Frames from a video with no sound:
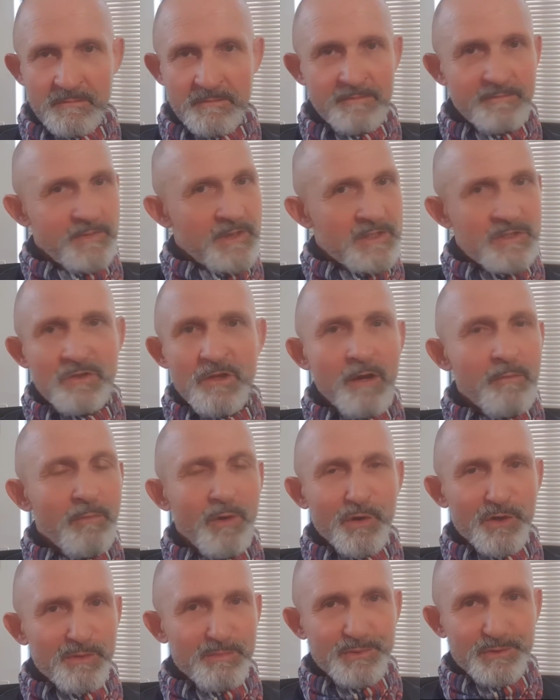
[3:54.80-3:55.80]
there's no
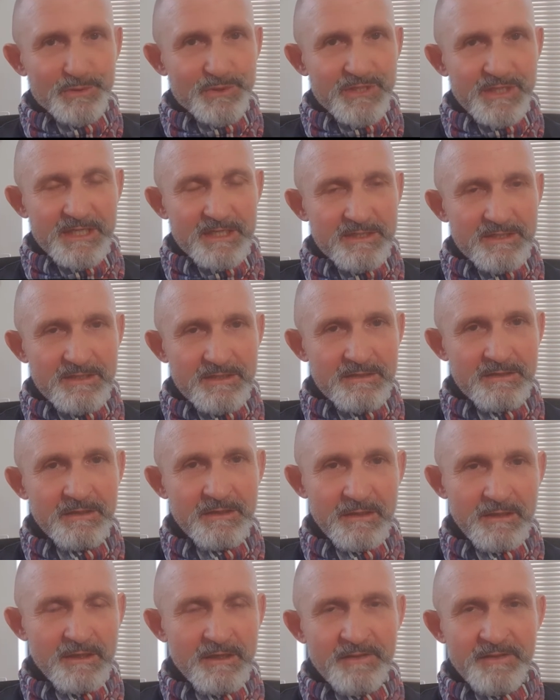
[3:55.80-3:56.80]
multiple sexes
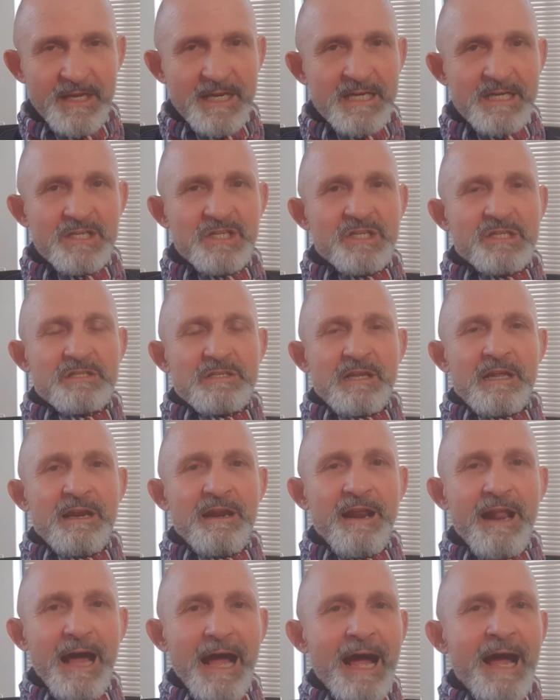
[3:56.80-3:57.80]
that is just a
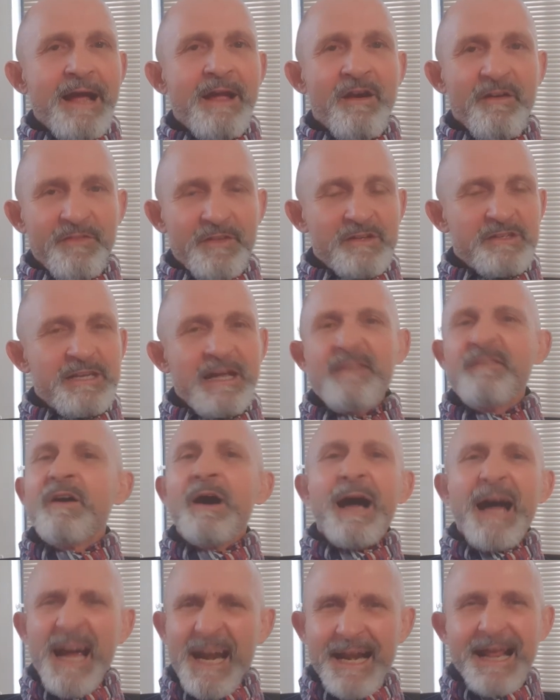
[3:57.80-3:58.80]
lie of the
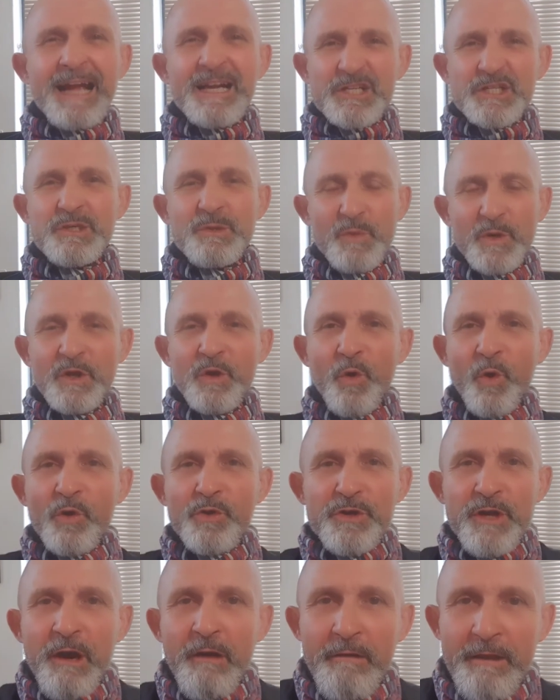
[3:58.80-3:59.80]
devil, and actually, we all
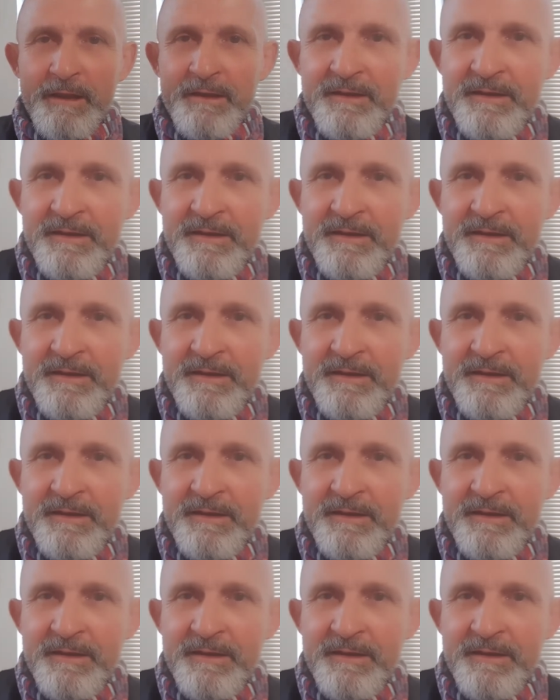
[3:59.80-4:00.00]
know it.